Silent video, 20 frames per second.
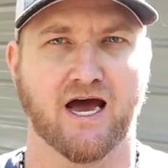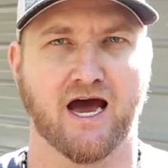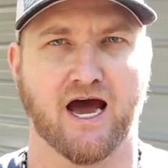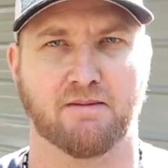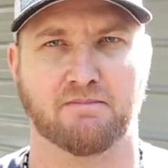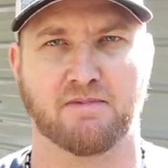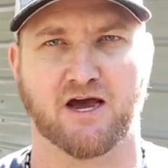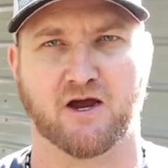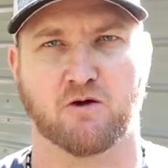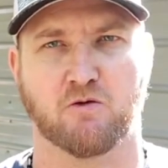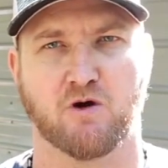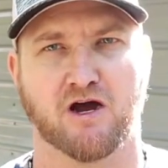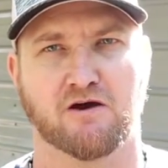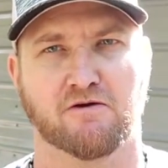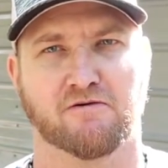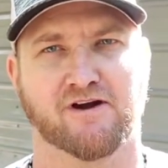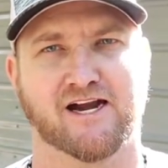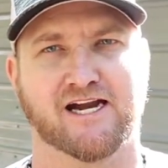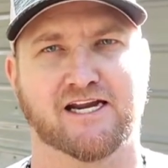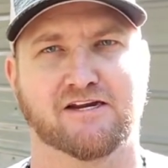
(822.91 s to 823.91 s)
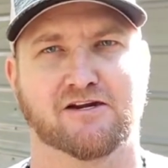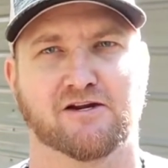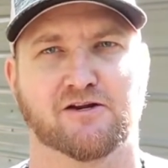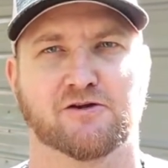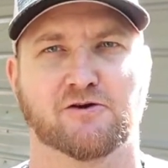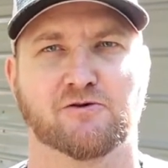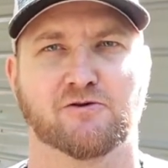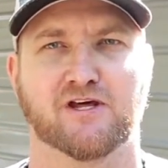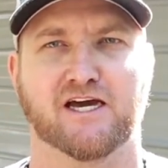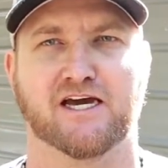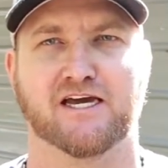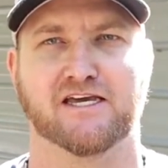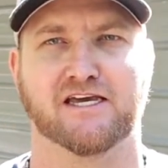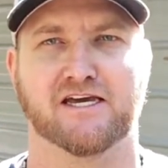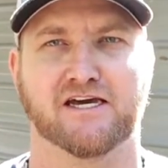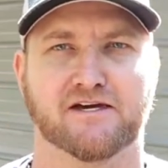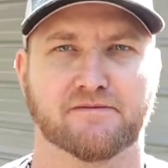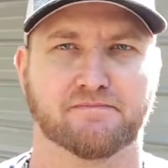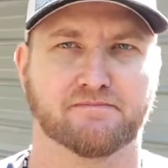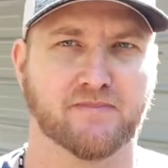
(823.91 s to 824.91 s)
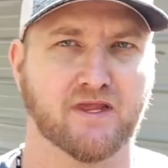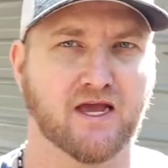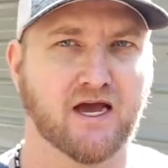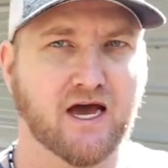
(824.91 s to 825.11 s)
I'm not quite ready to do that yet,